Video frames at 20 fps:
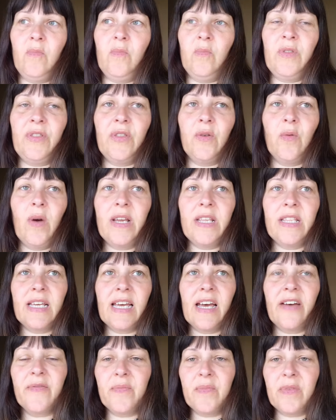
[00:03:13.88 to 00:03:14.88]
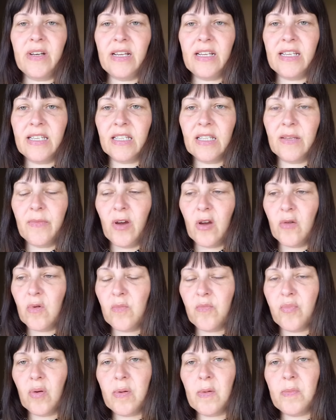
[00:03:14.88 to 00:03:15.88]
with the way the government is at the
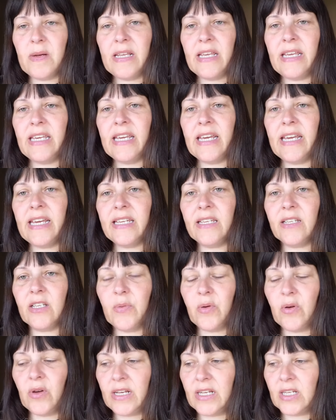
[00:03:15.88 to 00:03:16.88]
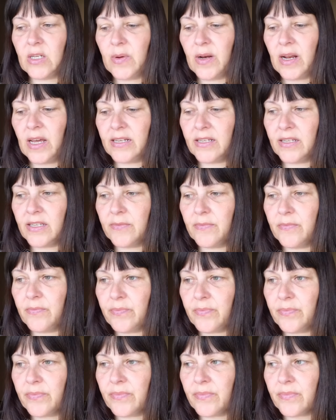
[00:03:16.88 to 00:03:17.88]
moment, probably years to put into place.
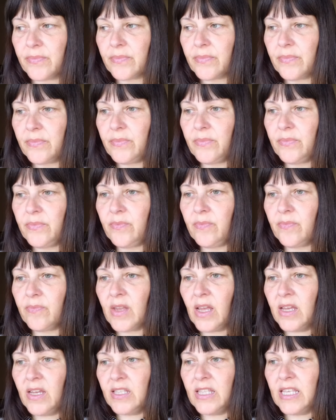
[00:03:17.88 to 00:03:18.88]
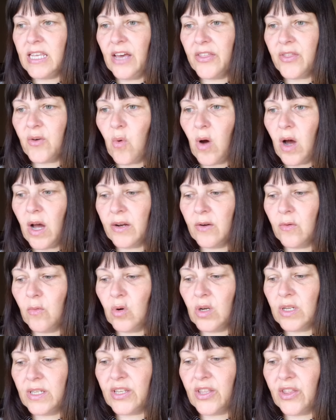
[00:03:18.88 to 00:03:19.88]
The other
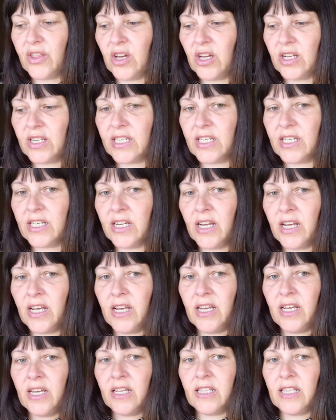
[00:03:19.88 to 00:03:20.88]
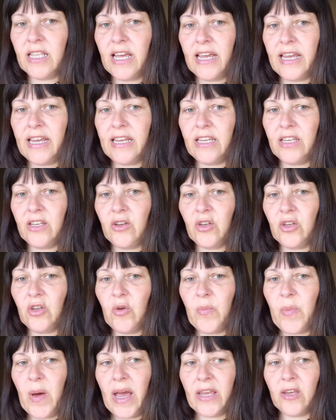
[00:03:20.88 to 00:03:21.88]
one was that they you,
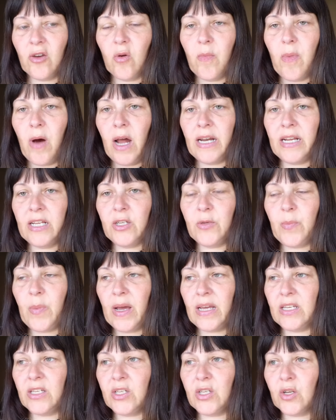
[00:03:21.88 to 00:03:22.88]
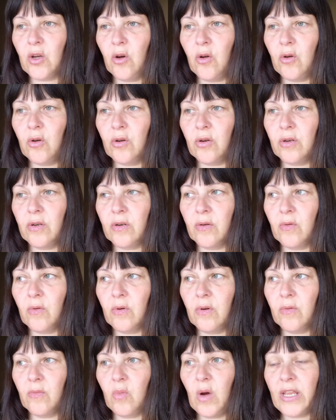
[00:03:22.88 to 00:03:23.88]
you pay your mileage based on
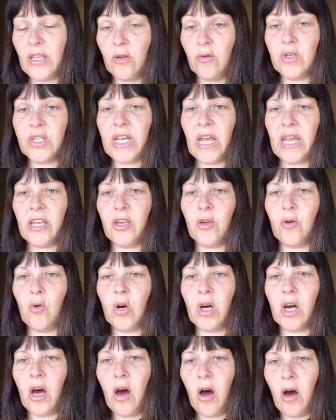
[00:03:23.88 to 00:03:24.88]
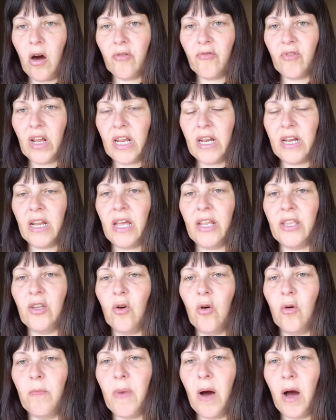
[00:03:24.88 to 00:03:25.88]
when you take your car in and
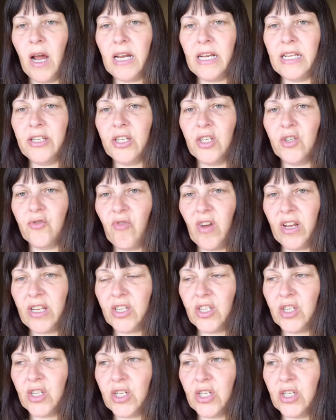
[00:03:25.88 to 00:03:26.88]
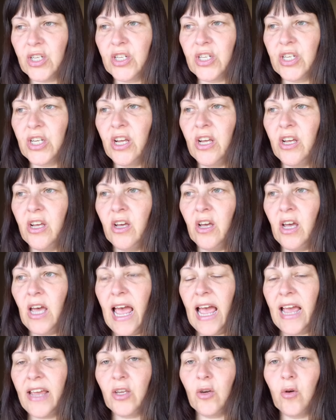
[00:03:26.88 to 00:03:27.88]
your mileage is registered
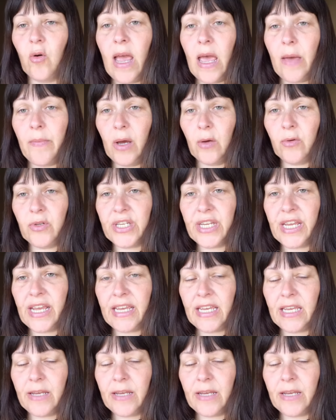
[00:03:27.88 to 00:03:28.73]
at your MOT.